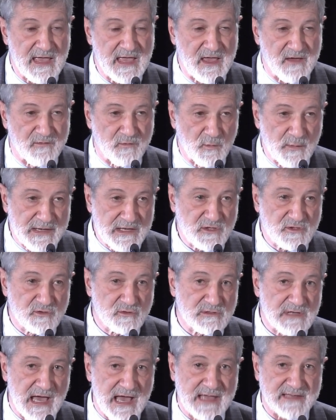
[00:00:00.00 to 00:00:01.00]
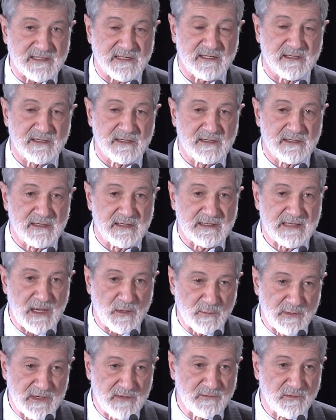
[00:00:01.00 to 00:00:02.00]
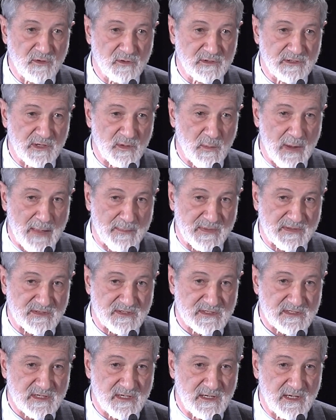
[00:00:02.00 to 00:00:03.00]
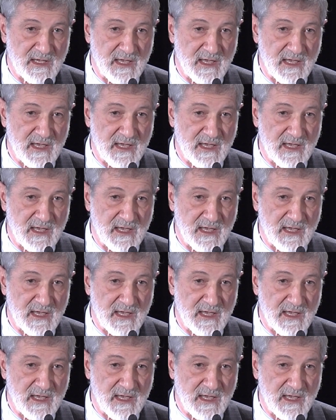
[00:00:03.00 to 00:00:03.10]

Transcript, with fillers: If we do not get rid of nuclear weapons,